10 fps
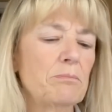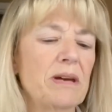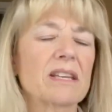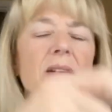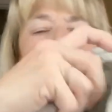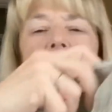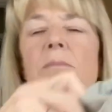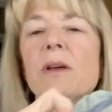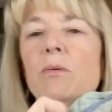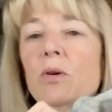picked them up.
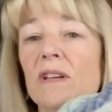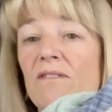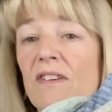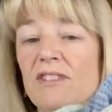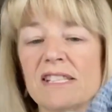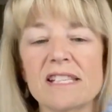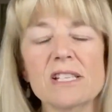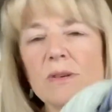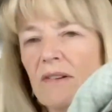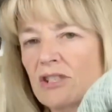They were only 50 cents, so I have